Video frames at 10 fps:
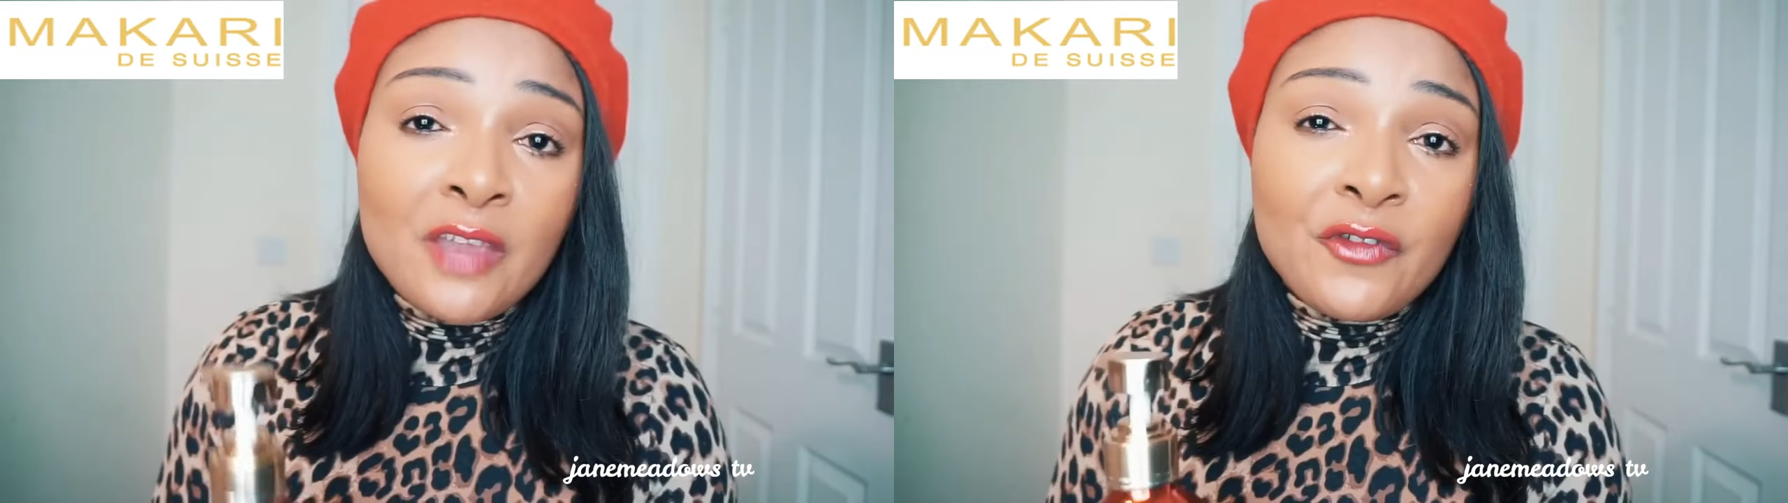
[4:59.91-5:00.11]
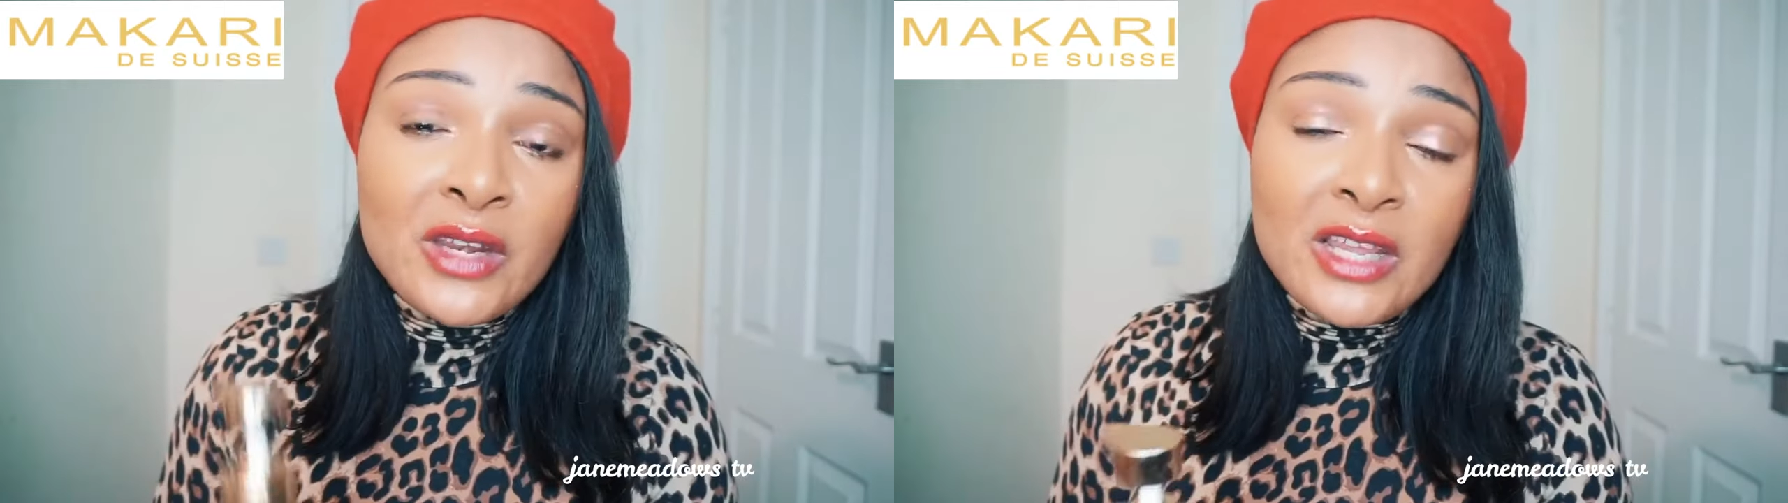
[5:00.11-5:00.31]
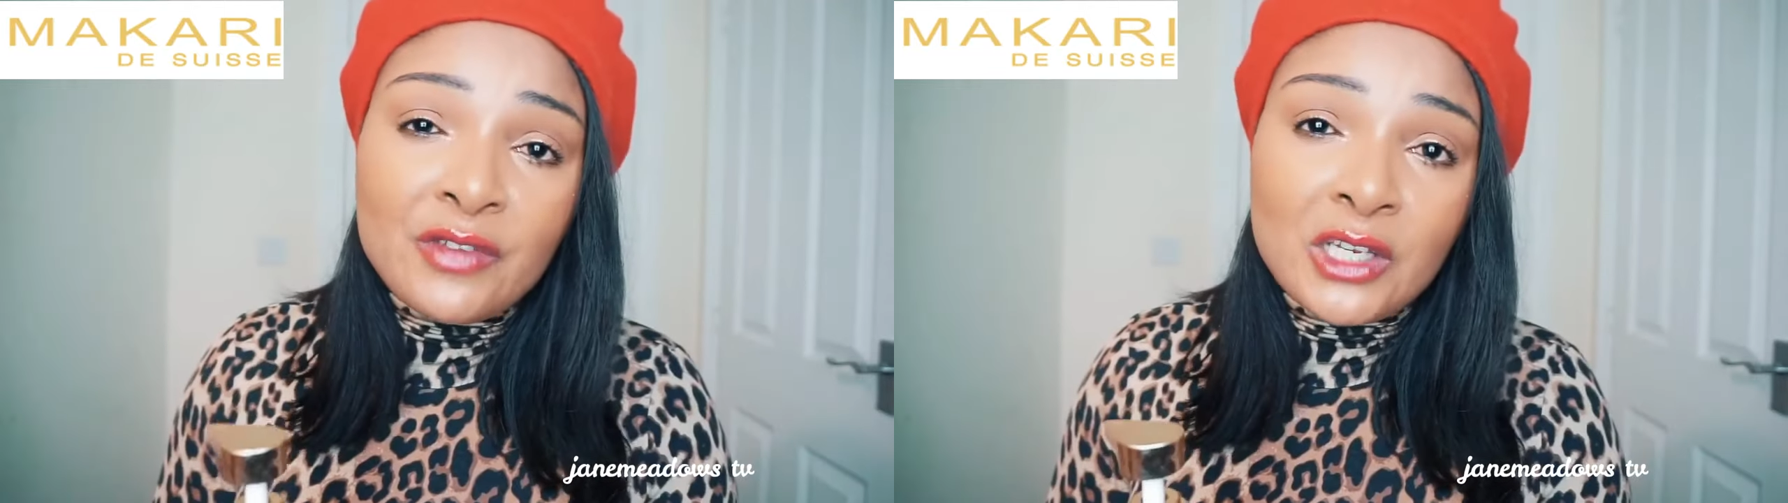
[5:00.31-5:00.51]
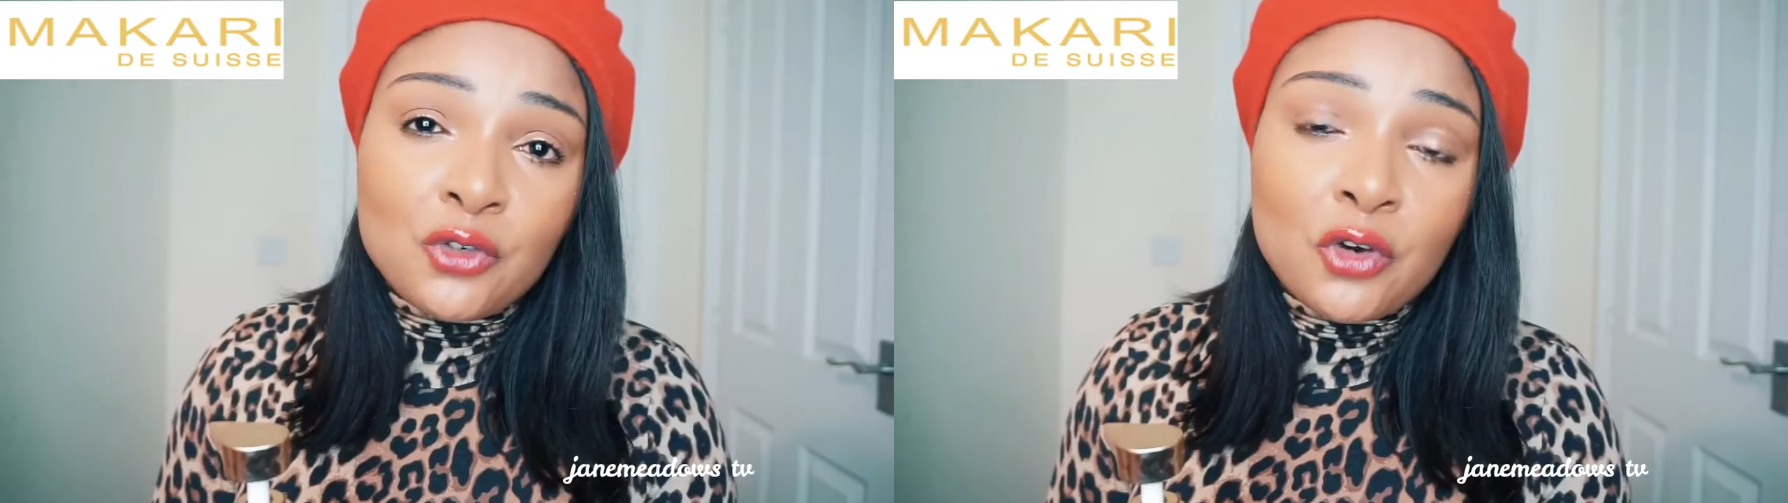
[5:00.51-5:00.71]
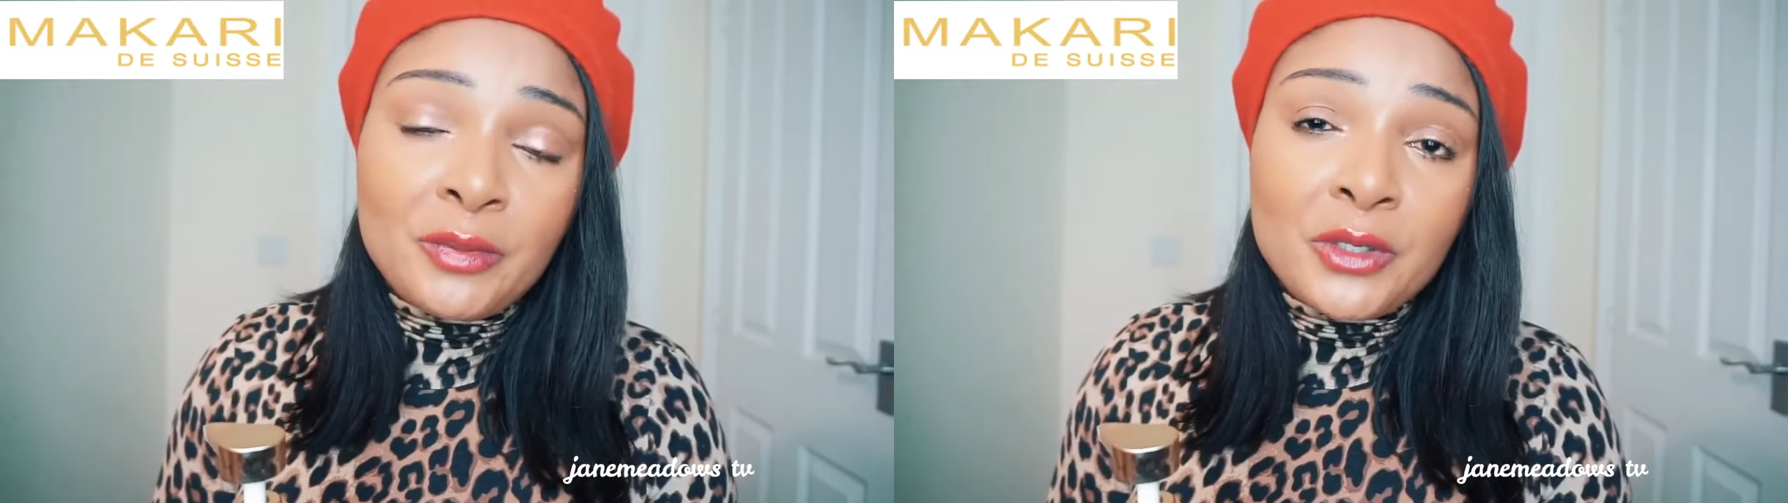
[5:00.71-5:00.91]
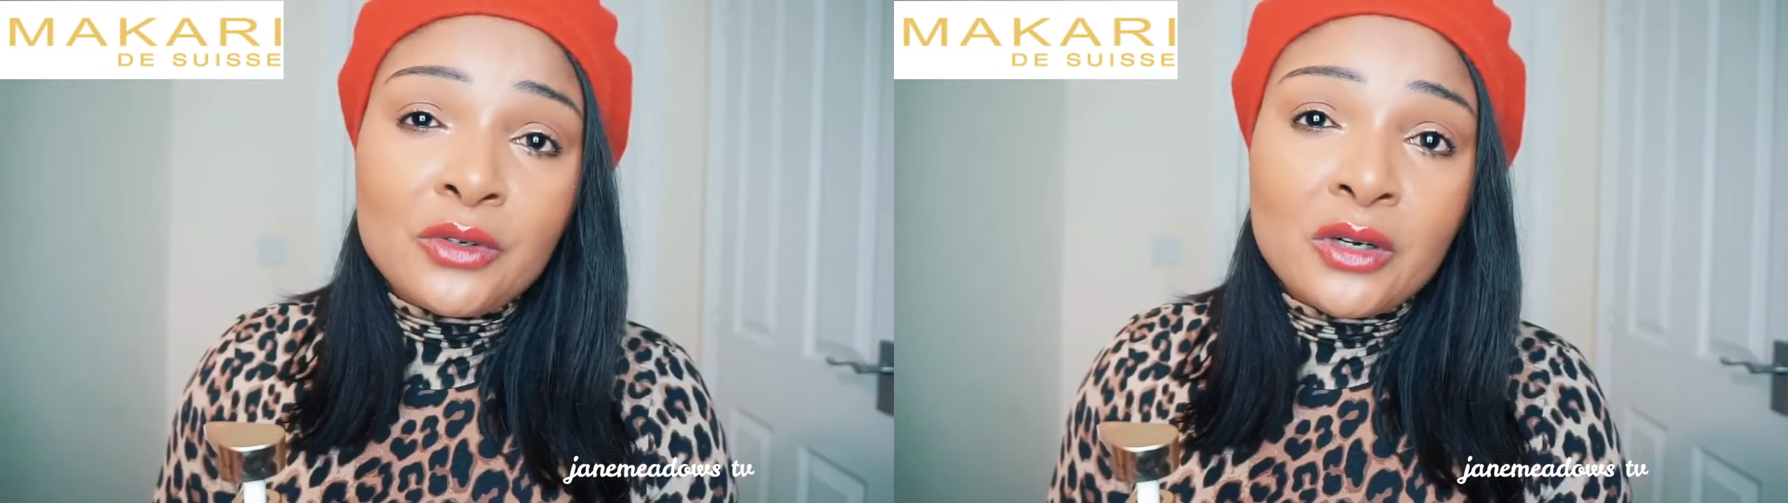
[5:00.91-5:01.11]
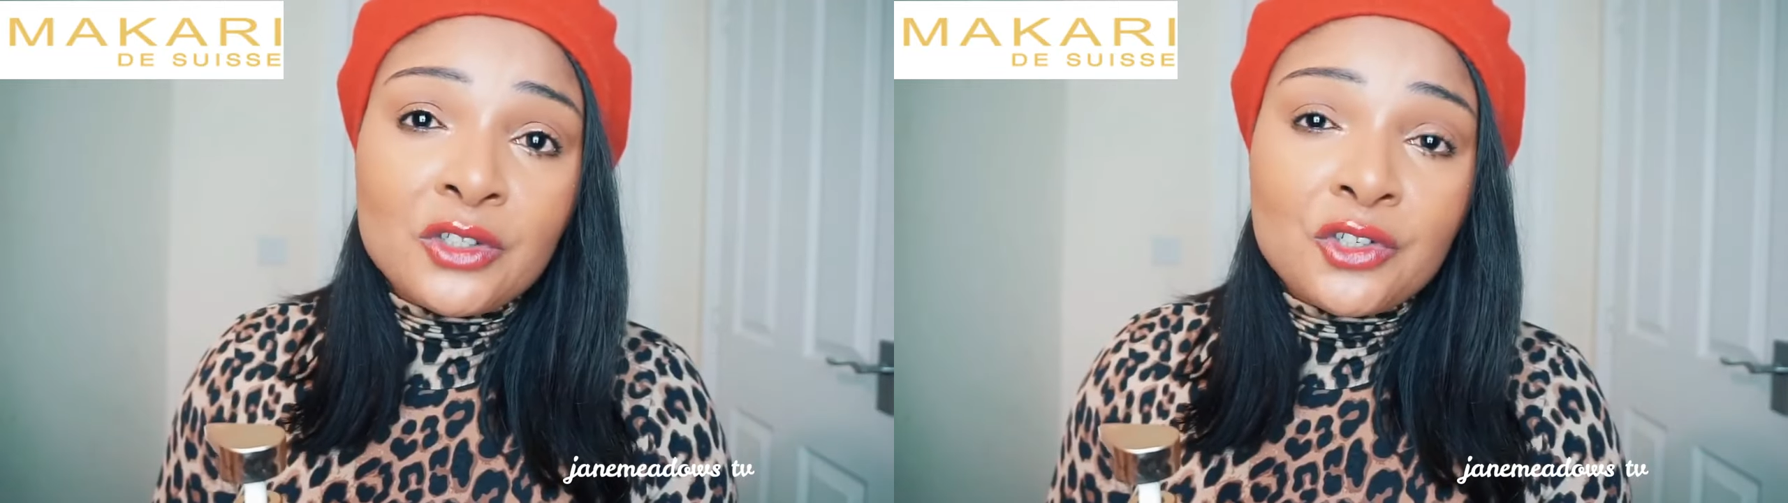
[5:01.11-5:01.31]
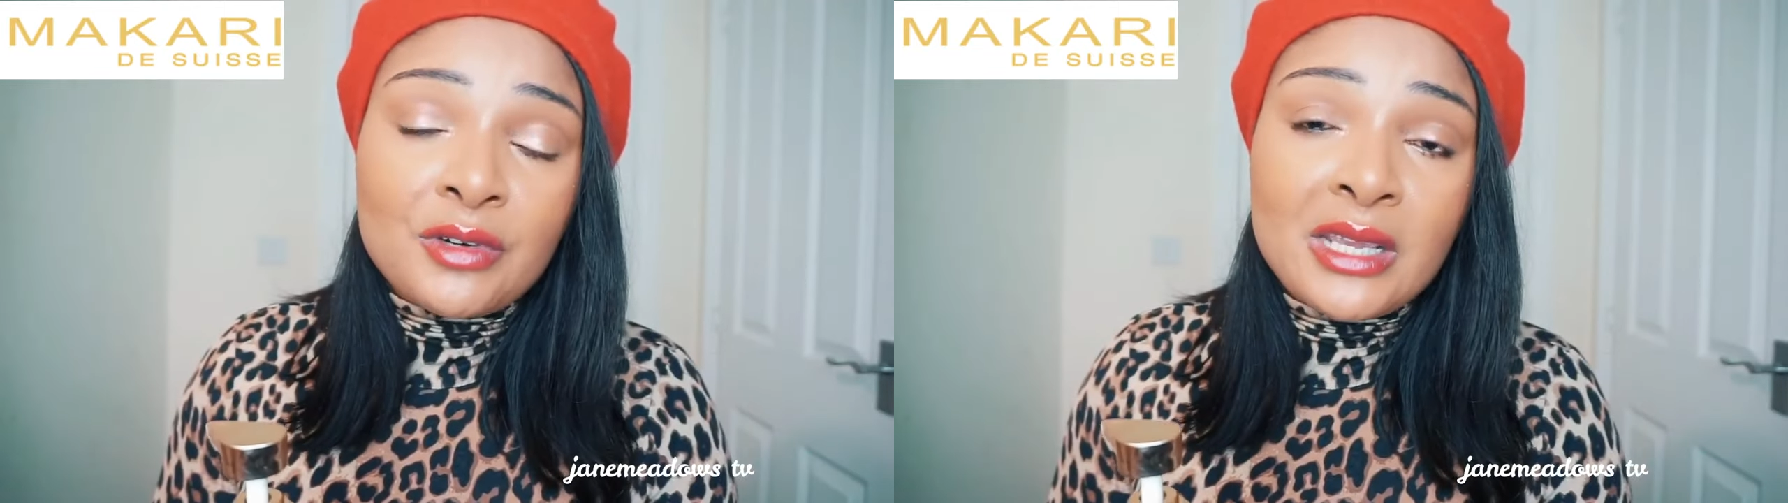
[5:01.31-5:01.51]
If you live in a tropical
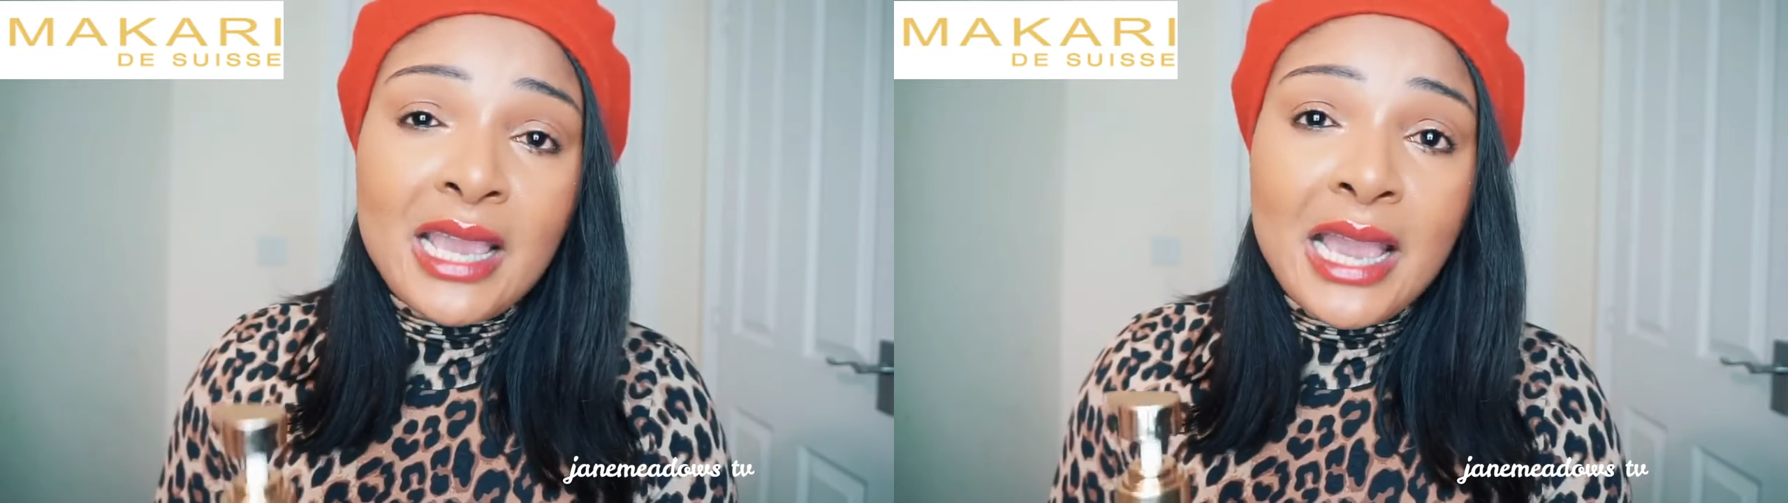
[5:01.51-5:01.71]
country,